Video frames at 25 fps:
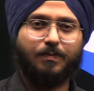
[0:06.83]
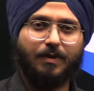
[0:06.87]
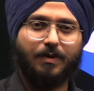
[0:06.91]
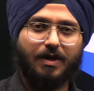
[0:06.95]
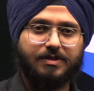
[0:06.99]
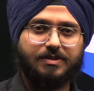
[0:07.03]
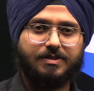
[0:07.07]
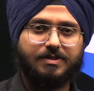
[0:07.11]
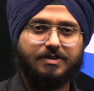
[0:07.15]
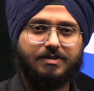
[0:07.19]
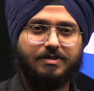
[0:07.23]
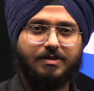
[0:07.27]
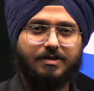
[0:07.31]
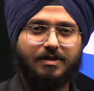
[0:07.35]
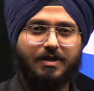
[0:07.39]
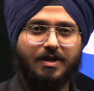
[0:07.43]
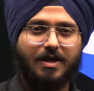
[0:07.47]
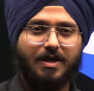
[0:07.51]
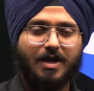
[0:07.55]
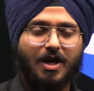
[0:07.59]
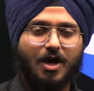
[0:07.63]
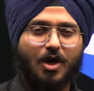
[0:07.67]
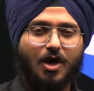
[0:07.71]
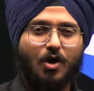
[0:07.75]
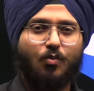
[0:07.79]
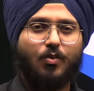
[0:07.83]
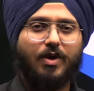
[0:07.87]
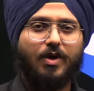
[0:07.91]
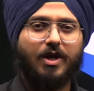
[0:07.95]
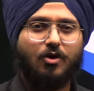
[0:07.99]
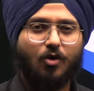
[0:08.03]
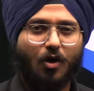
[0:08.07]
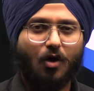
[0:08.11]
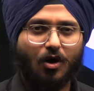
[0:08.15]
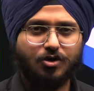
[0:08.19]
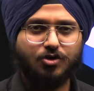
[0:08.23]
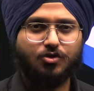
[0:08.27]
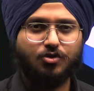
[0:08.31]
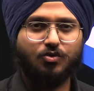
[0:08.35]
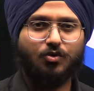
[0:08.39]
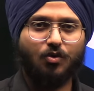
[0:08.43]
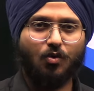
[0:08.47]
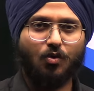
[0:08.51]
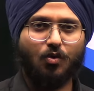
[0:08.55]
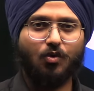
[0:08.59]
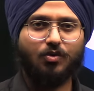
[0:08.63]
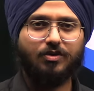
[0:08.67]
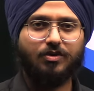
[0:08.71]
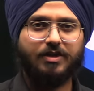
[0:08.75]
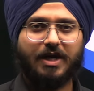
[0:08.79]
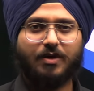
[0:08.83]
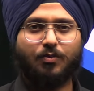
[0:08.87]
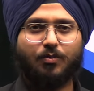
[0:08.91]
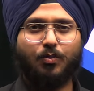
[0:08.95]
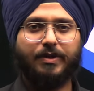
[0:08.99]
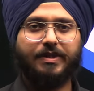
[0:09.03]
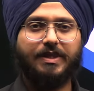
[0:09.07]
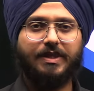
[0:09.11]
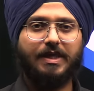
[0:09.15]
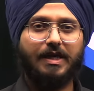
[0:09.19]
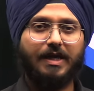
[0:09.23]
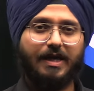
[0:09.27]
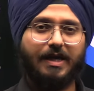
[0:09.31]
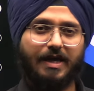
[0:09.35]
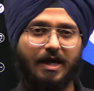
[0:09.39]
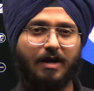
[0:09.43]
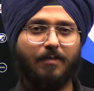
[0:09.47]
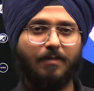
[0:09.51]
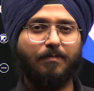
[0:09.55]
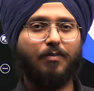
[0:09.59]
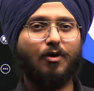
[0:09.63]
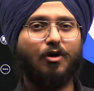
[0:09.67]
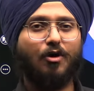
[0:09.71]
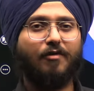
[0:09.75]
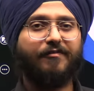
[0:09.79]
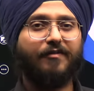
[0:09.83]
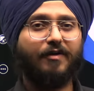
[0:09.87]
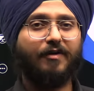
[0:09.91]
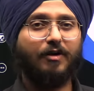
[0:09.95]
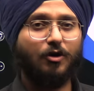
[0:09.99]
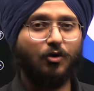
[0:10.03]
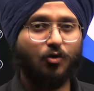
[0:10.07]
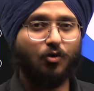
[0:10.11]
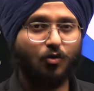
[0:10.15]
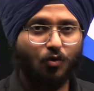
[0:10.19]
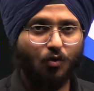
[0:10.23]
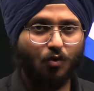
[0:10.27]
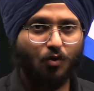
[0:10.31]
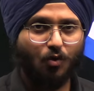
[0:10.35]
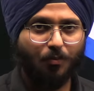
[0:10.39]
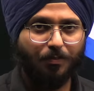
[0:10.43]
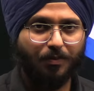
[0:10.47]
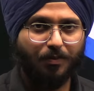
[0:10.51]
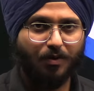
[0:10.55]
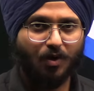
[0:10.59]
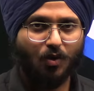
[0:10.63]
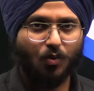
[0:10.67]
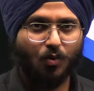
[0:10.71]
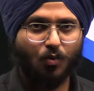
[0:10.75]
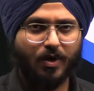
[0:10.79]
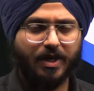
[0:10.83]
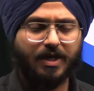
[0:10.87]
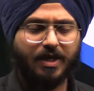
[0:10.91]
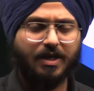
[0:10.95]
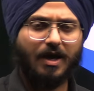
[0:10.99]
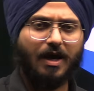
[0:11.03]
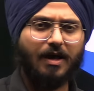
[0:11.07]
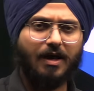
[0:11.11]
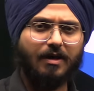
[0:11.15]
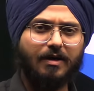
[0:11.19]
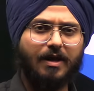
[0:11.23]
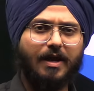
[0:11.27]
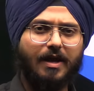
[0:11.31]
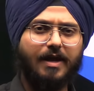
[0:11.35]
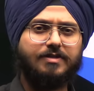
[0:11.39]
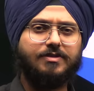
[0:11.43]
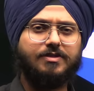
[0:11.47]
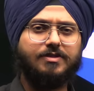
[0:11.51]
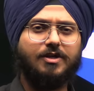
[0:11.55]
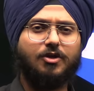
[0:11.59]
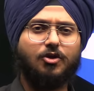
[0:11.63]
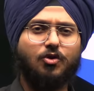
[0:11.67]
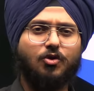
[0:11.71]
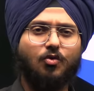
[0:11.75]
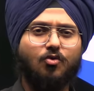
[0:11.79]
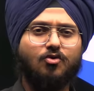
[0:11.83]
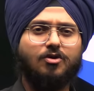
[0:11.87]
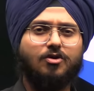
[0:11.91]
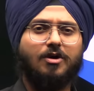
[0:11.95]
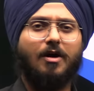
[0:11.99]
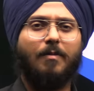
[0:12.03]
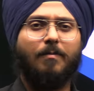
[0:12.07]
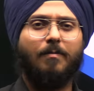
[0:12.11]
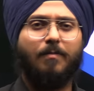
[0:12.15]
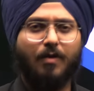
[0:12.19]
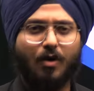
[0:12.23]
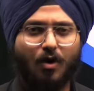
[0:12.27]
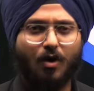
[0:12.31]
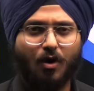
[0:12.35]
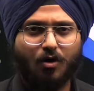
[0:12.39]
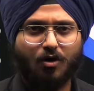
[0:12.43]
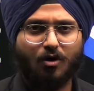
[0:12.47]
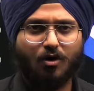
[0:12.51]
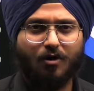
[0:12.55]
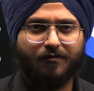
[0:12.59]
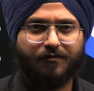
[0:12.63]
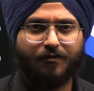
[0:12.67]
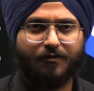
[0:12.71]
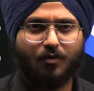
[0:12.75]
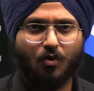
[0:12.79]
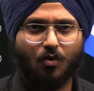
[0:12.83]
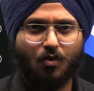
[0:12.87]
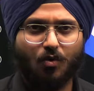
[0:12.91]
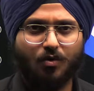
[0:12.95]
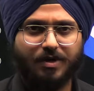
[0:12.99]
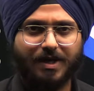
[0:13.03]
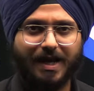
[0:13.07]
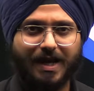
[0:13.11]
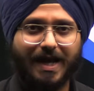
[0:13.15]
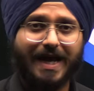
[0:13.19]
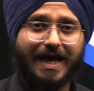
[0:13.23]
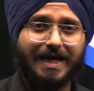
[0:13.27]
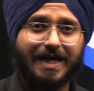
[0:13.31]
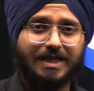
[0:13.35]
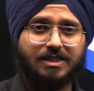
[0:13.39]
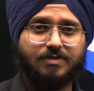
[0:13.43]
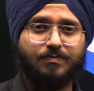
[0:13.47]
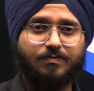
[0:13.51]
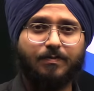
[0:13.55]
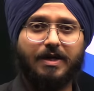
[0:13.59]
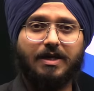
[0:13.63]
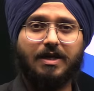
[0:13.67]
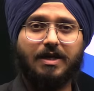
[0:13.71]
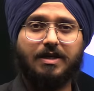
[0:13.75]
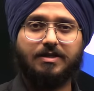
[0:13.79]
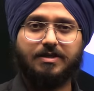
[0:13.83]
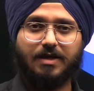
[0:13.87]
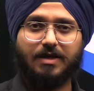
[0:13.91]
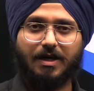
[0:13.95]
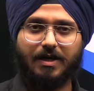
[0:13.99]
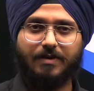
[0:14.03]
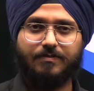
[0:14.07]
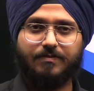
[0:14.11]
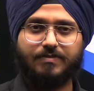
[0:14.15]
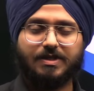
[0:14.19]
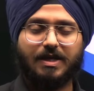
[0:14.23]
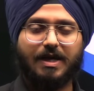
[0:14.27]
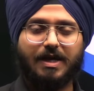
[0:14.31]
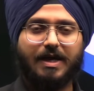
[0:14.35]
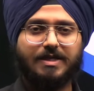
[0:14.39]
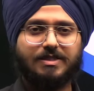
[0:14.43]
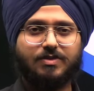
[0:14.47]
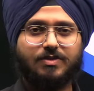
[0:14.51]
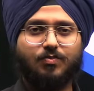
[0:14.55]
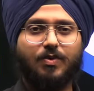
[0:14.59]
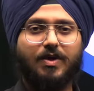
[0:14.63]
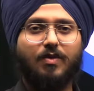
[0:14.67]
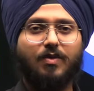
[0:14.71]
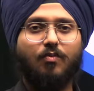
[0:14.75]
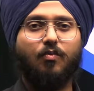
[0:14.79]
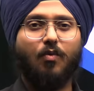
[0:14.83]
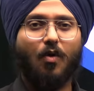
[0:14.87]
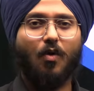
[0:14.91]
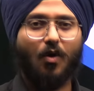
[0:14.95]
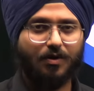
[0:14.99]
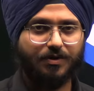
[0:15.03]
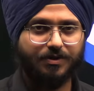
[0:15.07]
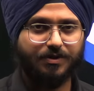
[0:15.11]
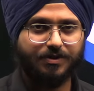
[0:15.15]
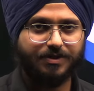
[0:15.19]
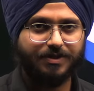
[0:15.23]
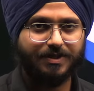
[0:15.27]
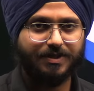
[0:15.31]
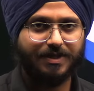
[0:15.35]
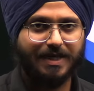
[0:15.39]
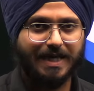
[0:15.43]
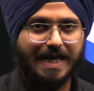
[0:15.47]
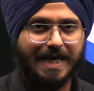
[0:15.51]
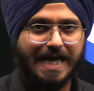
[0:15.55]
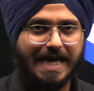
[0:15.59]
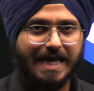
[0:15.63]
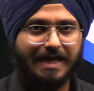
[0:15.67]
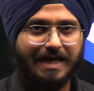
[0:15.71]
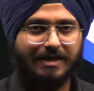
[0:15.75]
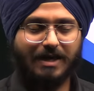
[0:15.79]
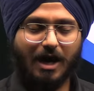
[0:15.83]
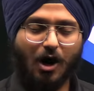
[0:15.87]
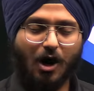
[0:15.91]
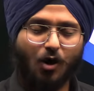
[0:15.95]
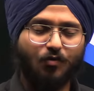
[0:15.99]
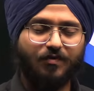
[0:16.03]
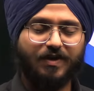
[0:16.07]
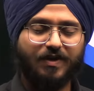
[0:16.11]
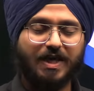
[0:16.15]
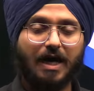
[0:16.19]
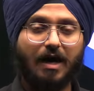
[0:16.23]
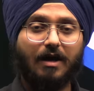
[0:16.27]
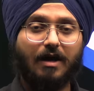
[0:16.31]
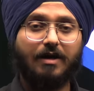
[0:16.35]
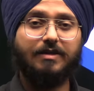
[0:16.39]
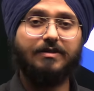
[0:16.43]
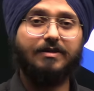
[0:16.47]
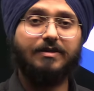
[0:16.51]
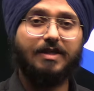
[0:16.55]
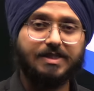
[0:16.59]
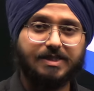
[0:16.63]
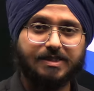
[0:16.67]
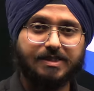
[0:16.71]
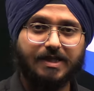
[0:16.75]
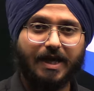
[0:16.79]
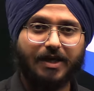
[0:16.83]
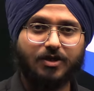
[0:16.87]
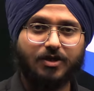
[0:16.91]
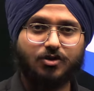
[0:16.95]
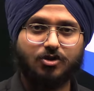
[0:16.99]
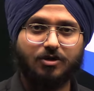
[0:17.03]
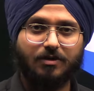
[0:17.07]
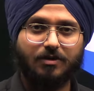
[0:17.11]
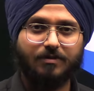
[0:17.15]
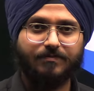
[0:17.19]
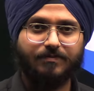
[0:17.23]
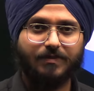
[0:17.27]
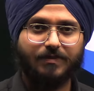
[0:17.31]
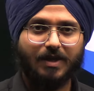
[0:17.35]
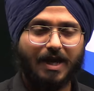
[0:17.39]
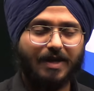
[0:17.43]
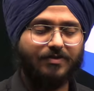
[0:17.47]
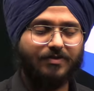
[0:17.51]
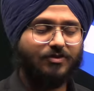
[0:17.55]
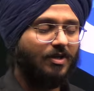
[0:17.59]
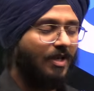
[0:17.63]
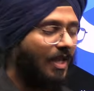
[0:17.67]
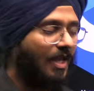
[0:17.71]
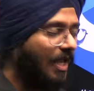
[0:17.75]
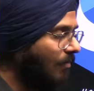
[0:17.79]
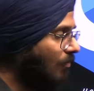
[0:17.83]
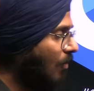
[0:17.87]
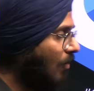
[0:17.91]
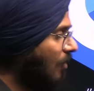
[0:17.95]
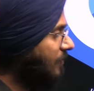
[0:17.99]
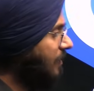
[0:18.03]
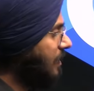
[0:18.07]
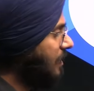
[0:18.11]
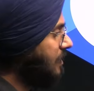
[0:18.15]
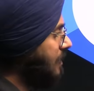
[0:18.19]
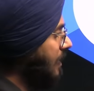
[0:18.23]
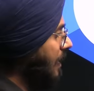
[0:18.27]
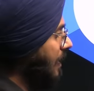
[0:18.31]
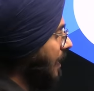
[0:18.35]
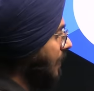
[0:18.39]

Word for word: plus. We got to know that with the help of a loop, we can execute a block of code as many times as we want. Now we are in this lecture, and the name of this